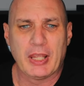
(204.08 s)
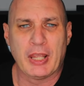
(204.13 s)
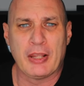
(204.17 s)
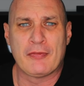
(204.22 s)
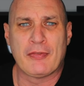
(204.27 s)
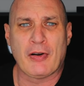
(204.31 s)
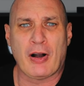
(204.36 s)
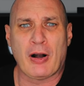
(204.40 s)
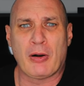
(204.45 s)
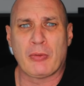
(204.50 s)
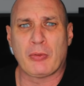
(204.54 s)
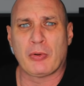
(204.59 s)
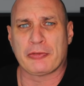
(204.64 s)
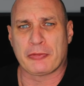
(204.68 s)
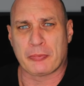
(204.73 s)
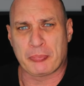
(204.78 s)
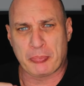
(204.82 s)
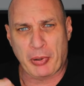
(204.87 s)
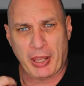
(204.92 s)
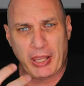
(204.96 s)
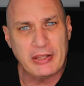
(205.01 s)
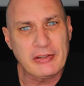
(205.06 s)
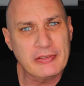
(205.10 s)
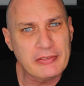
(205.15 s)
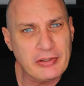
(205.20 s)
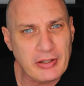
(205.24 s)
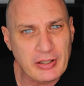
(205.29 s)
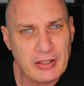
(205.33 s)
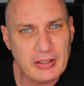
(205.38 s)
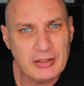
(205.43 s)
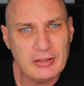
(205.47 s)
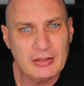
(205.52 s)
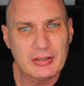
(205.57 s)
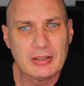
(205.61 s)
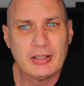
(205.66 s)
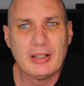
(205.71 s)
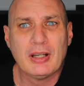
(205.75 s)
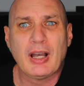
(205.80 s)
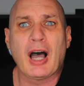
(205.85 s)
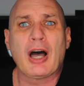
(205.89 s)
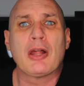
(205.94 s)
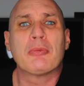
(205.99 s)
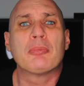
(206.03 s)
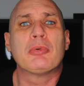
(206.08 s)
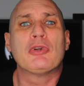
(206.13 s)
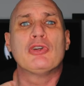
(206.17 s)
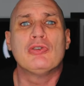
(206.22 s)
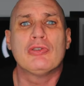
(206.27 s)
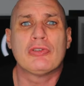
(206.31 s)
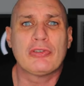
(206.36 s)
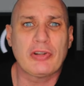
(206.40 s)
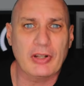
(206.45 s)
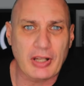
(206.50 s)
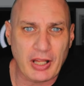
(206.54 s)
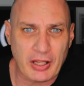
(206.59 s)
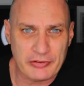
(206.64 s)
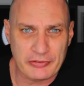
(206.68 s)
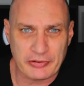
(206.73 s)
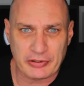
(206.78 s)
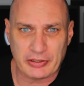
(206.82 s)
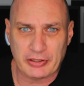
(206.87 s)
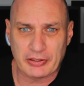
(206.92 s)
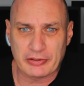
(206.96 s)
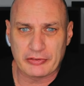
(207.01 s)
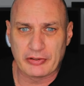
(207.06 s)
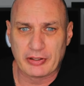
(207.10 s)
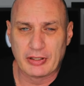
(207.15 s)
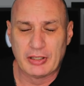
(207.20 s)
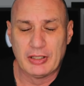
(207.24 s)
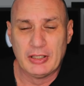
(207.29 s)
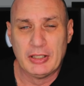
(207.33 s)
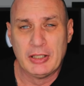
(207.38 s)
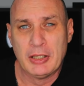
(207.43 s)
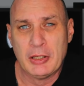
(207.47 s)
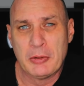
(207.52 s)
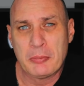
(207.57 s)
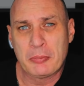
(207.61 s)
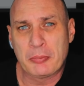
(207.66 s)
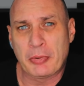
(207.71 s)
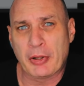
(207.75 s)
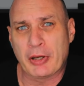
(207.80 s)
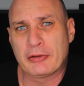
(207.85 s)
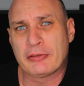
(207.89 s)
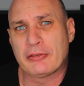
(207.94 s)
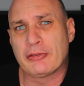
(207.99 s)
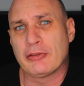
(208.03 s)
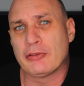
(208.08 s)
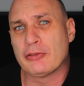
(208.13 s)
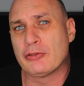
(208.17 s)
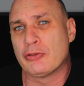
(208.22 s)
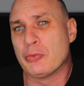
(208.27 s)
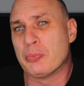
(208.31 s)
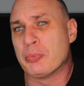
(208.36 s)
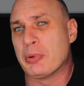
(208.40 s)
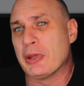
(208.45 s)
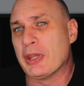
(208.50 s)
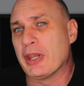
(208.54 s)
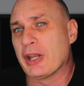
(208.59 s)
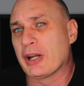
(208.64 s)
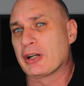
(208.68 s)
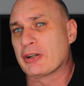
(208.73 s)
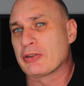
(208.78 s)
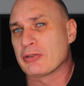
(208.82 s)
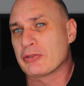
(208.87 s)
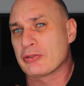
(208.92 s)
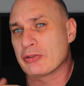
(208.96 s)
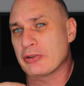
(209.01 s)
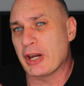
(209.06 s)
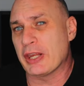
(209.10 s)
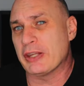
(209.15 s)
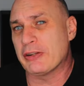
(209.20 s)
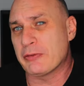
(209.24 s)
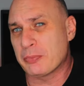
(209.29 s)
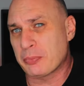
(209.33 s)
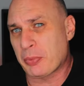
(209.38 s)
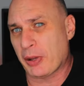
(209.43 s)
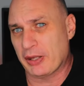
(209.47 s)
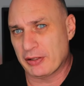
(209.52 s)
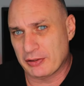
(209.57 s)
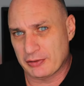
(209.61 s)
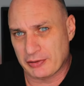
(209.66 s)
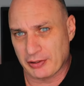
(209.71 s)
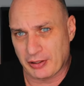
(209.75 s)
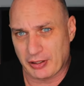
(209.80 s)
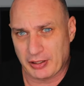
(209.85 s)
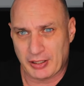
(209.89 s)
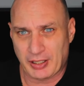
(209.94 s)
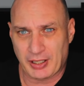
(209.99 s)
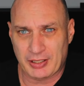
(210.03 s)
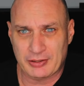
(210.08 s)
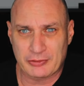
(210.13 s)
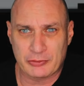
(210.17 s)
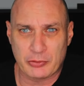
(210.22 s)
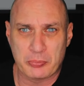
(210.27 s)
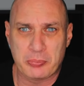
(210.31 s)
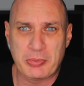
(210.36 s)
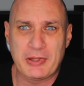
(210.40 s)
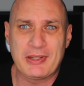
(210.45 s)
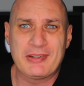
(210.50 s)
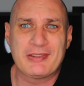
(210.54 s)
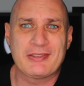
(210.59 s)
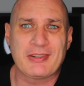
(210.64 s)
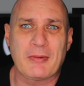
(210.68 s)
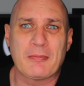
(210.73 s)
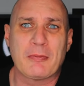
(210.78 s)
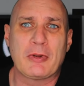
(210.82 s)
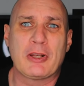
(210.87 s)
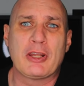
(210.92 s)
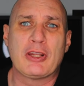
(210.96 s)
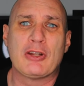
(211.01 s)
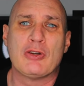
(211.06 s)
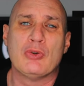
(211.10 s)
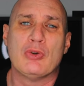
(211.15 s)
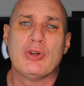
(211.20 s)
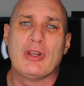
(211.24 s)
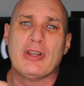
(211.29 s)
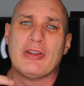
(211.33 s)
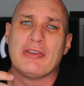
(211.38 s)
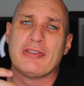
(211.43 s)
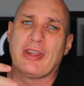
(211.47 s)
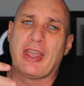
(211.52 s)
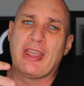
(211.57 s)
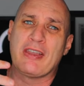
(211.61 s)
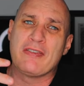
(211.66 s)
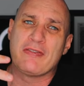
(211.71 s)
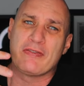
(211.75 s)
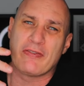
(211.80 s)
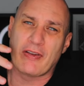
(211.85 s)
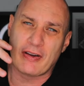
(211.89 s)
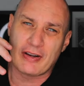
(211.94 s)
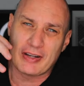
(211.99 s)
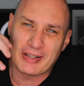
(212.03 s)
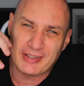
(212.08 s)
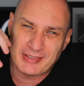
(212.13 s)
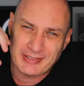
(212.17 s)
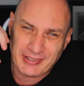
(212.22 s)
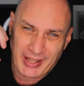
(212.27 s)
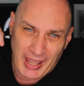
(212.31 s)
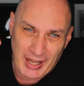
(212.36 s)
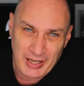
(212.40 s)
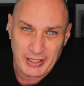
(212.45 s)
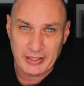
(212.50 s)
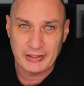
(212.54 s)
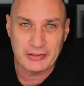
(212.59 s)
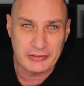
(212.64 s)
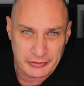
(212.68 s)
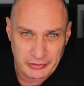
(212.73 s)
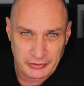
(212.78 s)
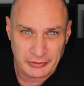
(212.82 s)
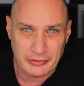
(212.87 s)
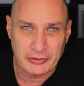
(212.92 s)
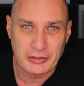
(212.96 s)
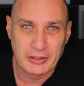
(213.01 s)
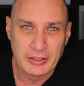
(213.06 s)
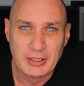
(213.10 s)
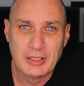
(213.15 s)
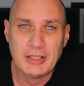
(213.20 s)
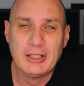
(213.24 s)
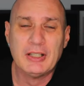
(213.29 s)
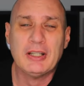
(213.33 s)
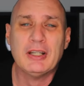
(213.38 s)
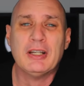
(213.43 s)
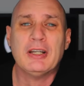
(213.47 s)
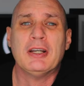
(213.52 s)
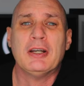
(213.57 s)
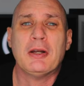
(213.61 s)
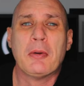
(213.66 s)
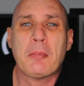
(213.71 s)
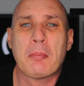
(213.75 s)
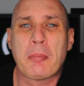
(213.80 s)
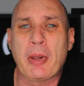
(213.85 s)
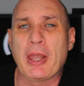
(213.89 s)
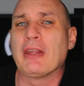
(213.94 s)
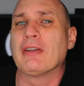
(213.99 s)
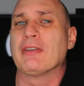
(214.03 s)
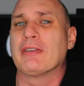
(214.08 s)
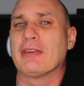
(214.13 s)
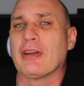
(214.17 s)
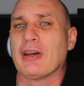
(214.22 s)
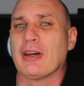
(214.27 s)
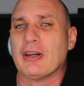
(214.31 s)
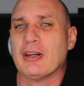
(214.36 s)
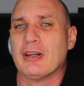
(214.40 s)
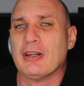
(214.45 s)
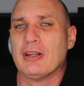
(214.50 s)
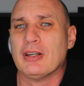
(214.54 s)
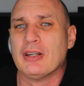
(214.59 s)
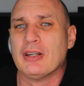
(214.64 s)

If I was a painter, I'd be utilizing it. But to be a great painter and to be somebody who is a very talented painter,